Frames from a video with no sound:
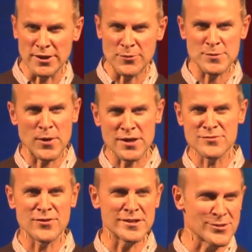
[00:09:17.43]
That was part
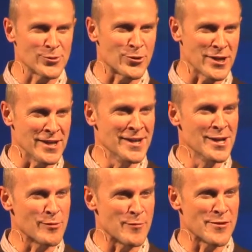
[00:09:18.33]
of our story
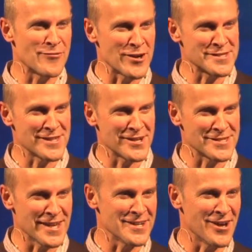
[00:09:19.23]
when we first
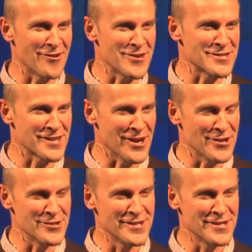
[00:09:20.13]
started 8.5 years ago.